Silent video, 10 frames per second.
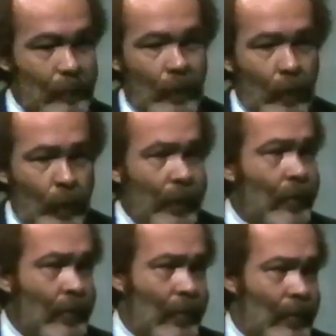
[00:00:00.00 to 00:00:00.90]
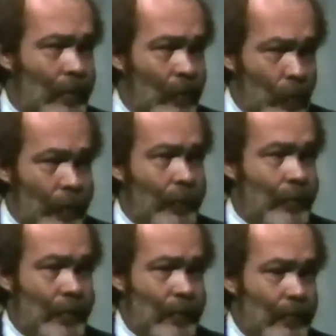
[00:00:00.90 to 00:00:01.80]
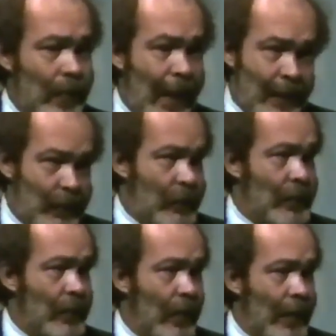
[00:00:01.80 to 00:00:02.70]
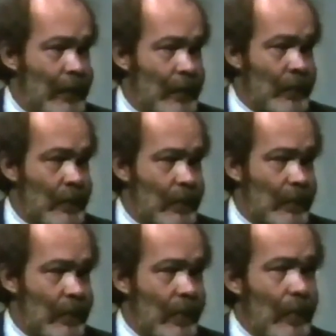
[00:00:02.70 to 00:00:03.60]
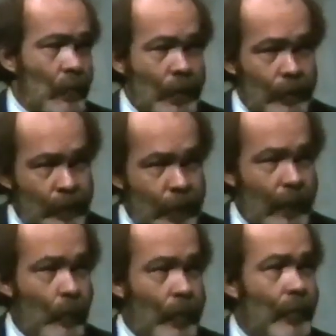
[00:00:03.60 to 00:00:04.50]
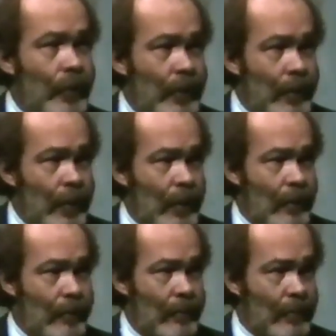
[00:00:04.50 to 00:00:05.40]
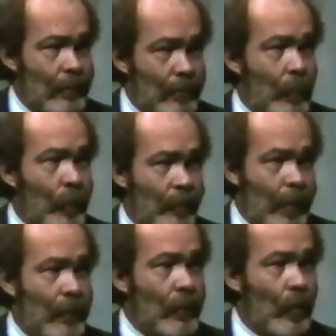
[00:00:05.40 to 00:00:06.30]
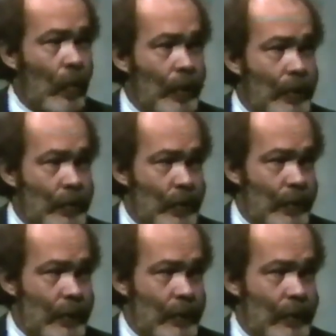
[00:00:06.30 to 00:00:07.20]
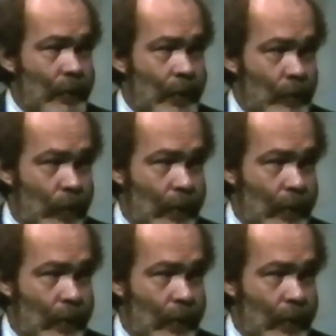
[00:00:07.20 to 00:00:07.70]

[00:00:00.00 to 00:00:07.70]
We would ask to see the license. We could check with the Board of Medical Quality Assurance as well.